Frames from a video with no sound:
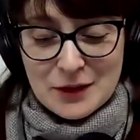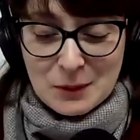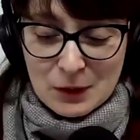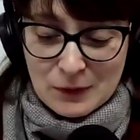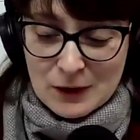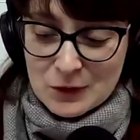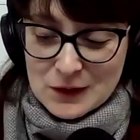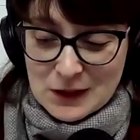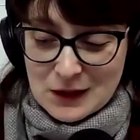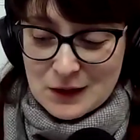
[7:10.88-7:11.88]
I think my
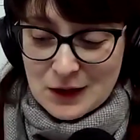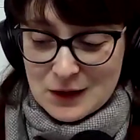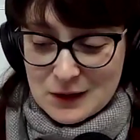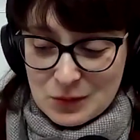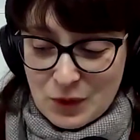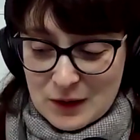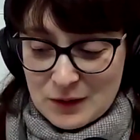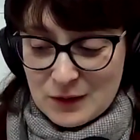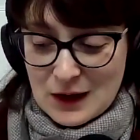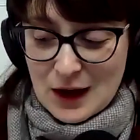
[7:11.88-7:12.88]
favorite scene is
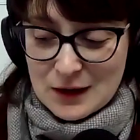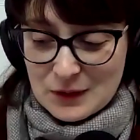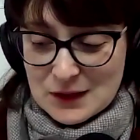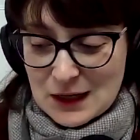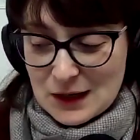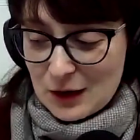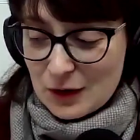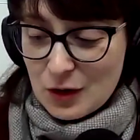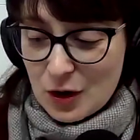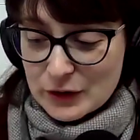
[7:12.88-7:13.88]
when the head of the
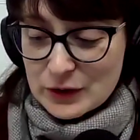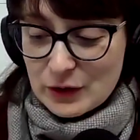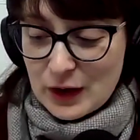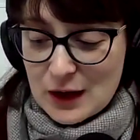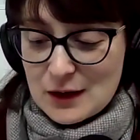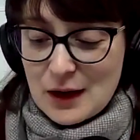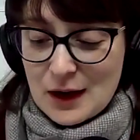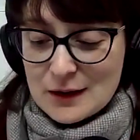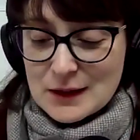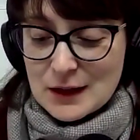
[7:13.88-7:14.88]
daycare calls her in
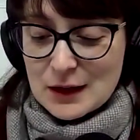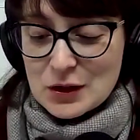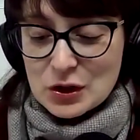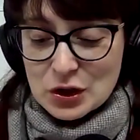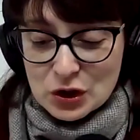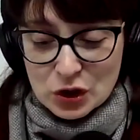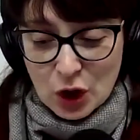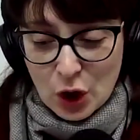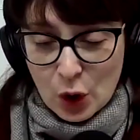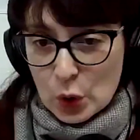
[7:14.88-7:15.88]
and is like,
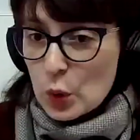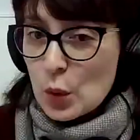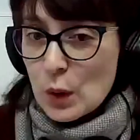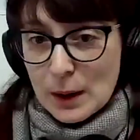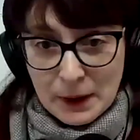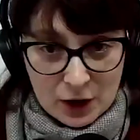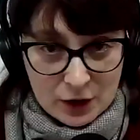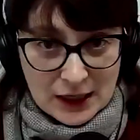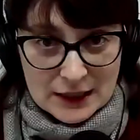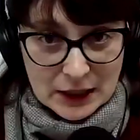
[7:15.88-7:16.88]
so a
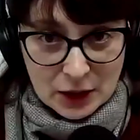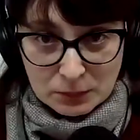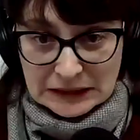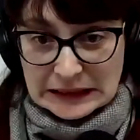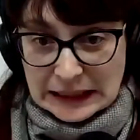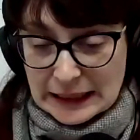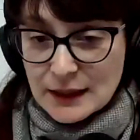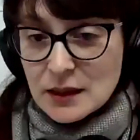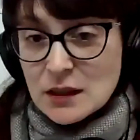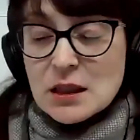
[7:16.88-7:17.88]
parent has a
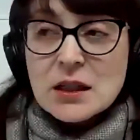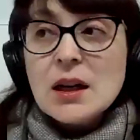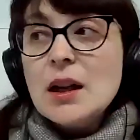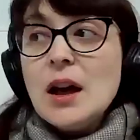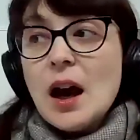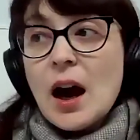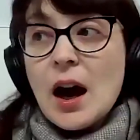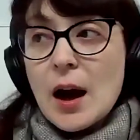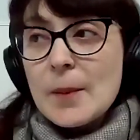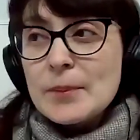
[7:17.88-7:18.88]
complaint.
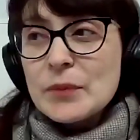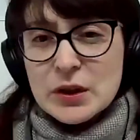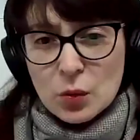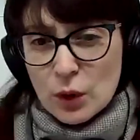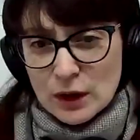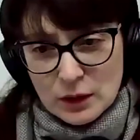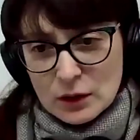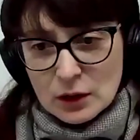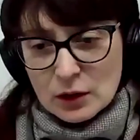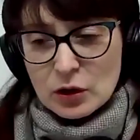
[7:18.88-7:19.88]
So one of
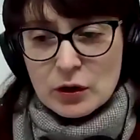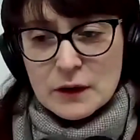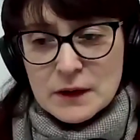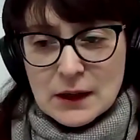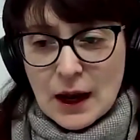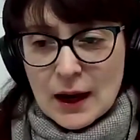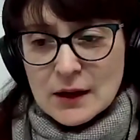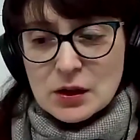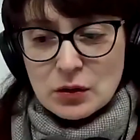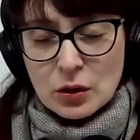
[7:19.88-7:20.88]
the little girls
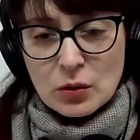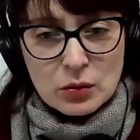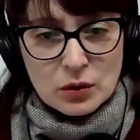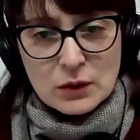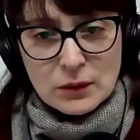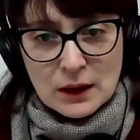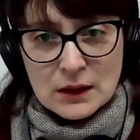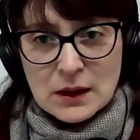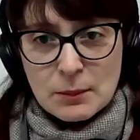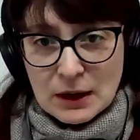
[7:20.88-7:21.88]
asked, who do you
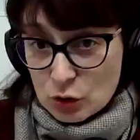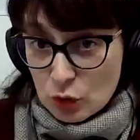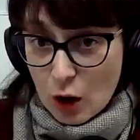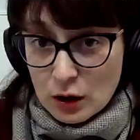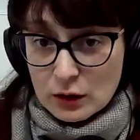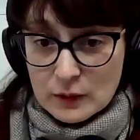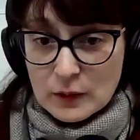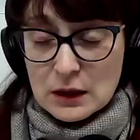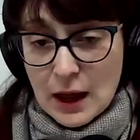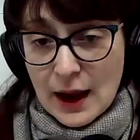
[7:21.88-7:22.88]
think is the best drawer in
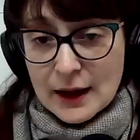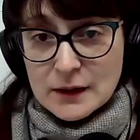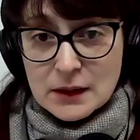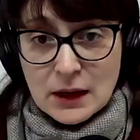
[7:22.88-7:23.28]
the class?